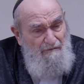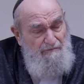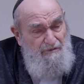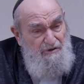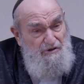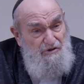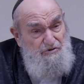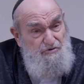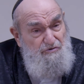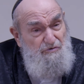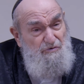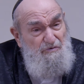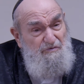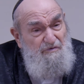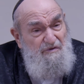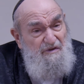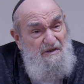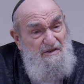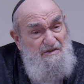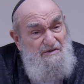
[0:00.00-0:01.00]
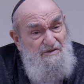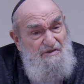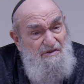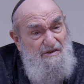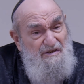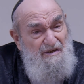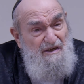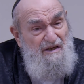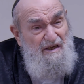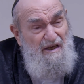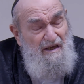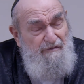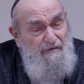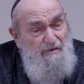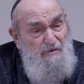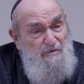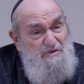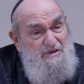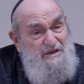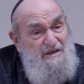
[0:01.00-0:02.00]
But the truth is, if
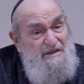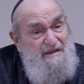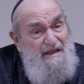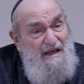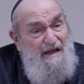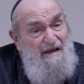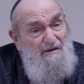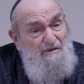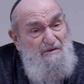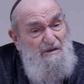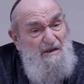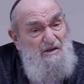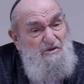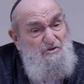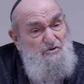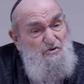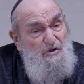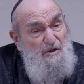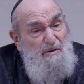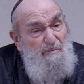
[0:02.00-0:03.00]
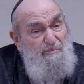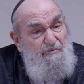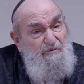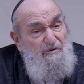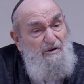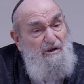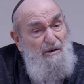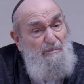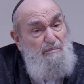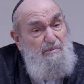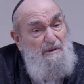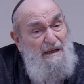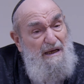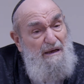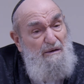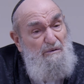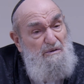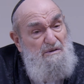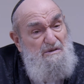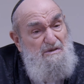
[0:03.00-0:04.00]
you sit down and sleep for a couple
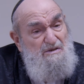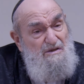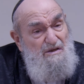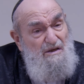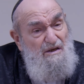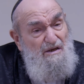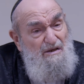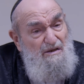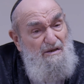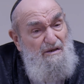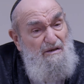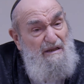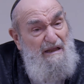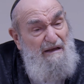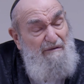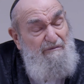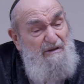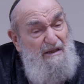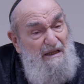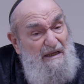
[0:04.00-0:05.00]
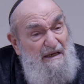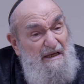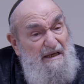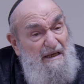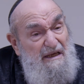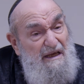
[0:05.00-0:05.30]
hours, you'll have a lot of